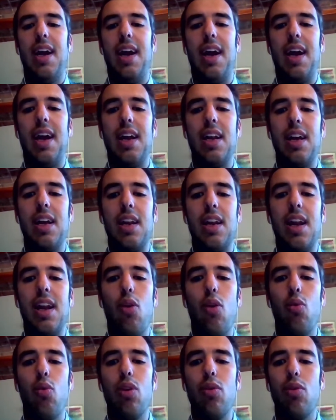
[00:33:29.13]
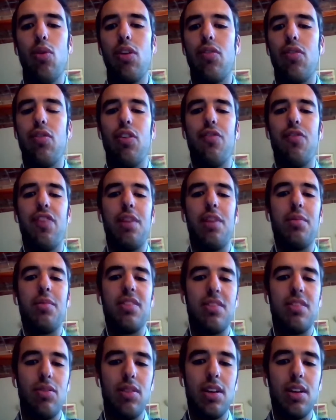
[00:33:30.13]
and now we work for
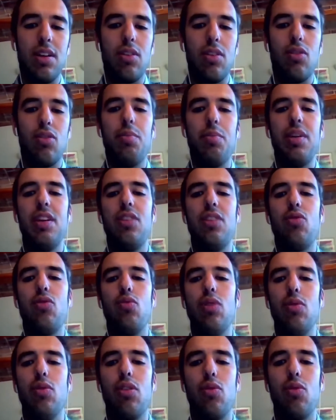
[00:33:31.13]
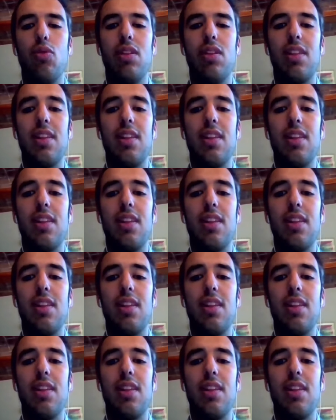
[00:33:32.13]
pharmaceutical companies. We work with